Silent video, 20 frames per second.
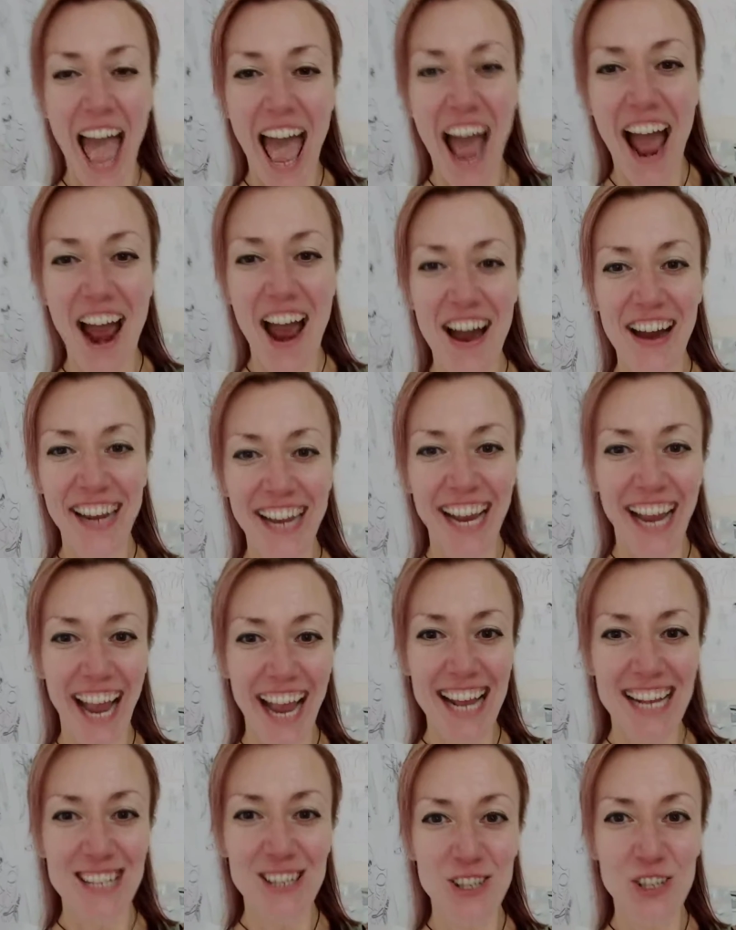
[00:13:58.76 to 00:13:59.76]
All right,
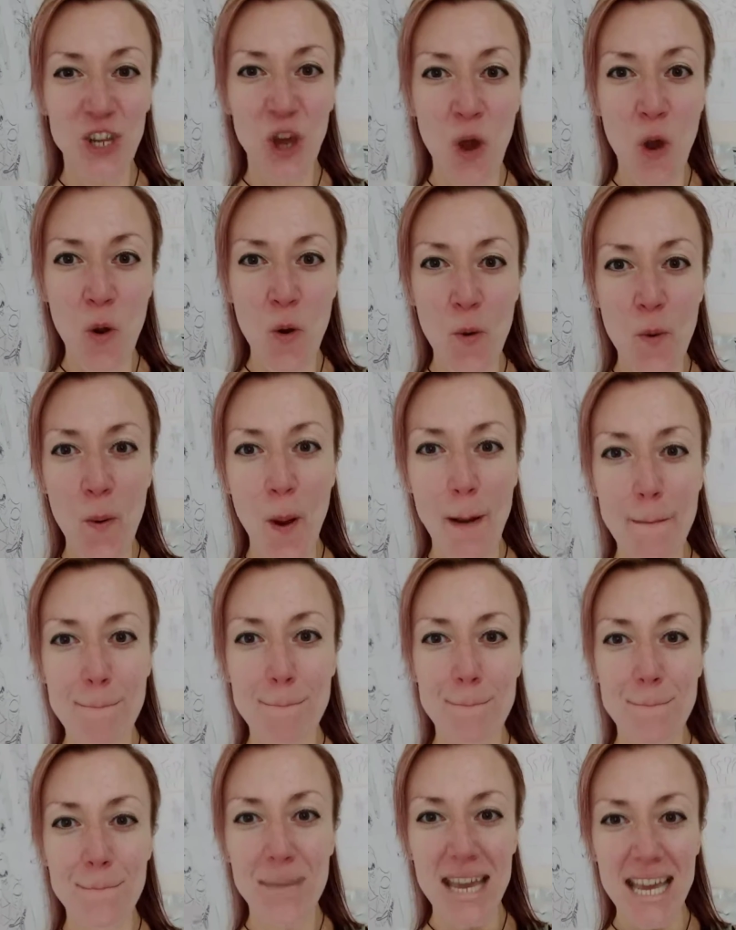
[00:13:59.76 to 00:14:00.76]
it's too
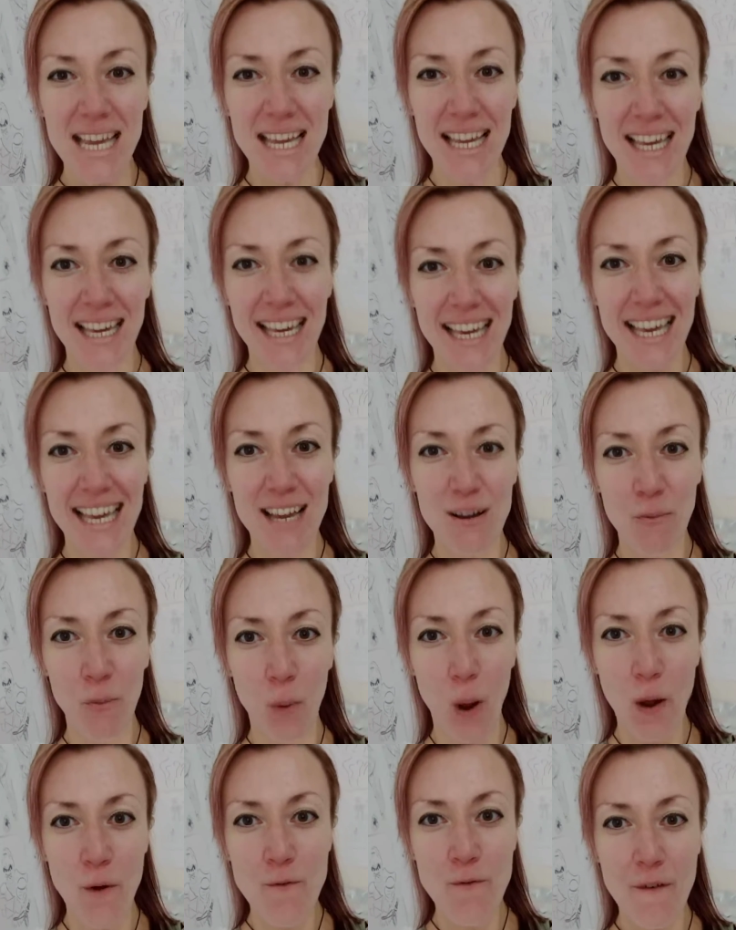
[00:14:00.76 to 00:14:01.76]
big. It
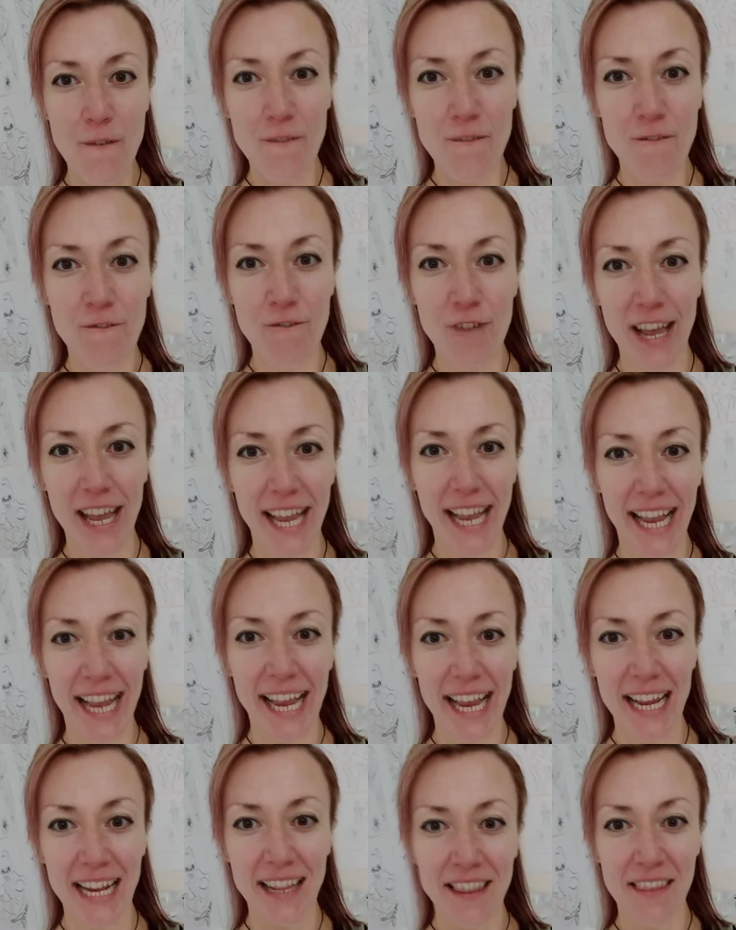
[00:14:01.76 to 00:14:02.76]
won't fit
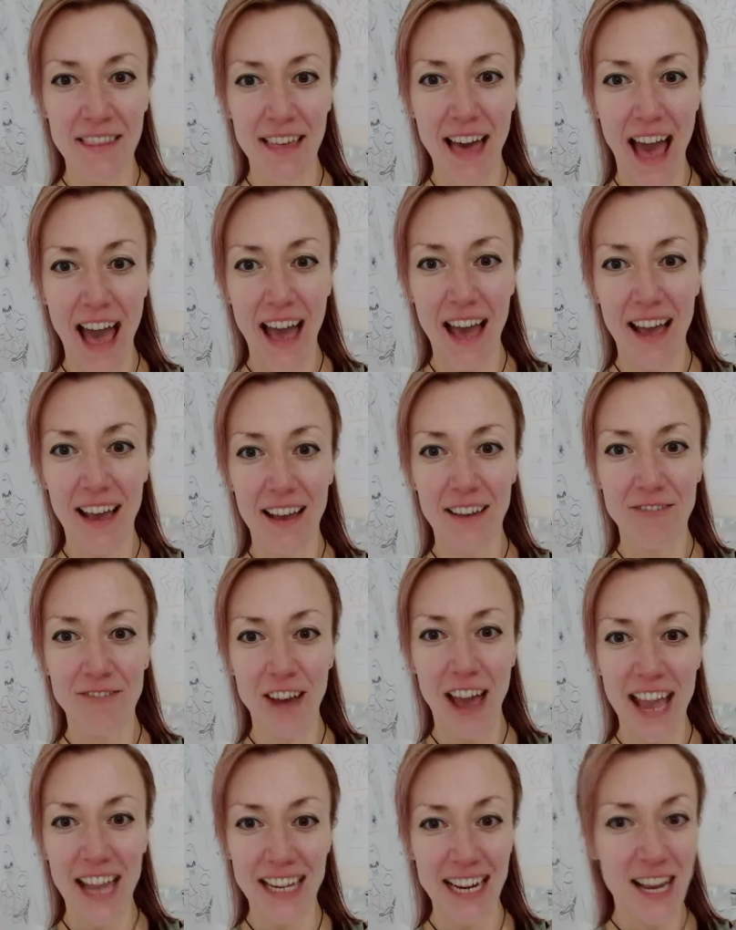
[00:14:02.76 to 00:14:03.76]
in that
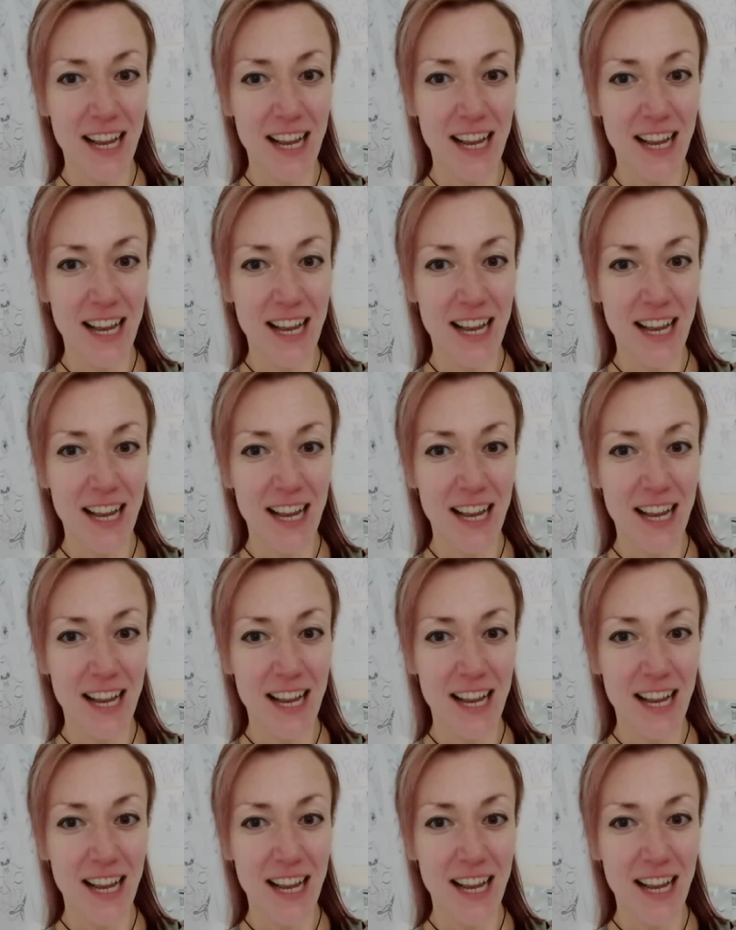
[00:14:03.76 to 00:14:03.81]
vein.